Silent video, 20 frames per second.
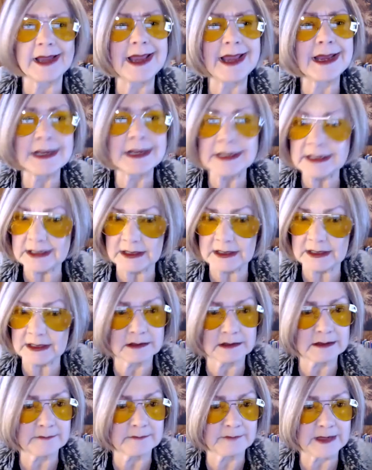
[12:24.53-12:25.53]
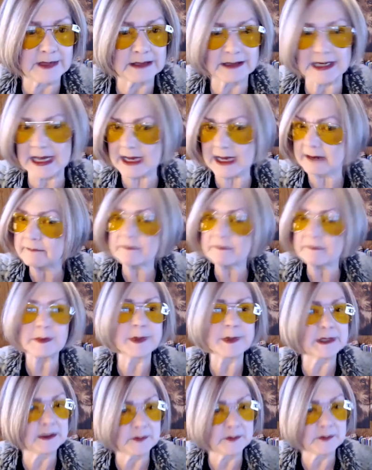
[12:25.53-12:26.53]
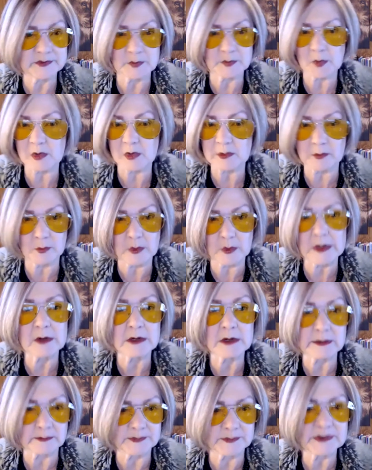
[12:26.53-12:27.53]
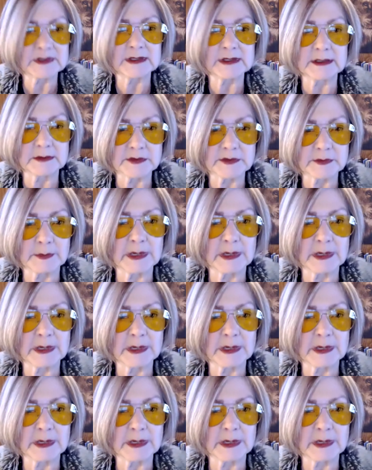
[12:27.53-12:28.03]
any of that like everybody was wel- welcomed into mm-hmm.